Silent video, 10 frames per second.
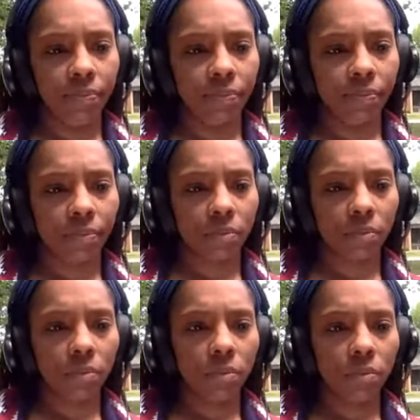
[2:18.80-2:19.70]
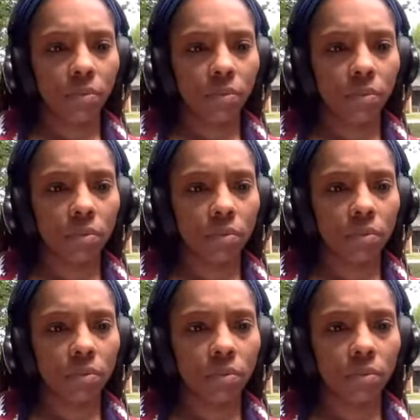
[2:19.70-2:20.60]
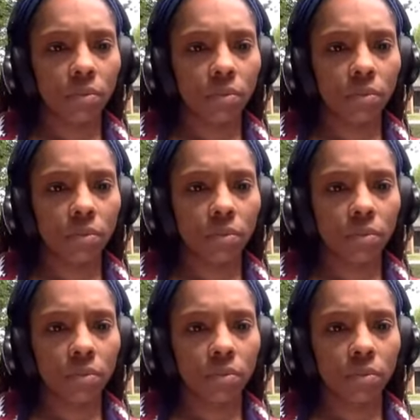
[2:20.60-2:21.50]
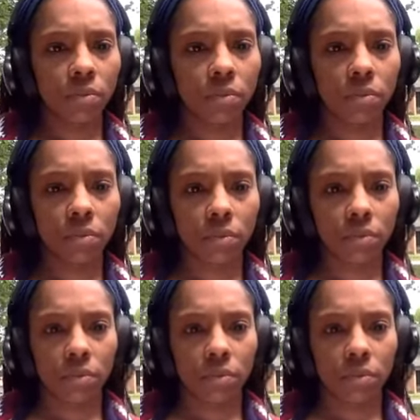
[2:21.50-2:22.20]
[no speech]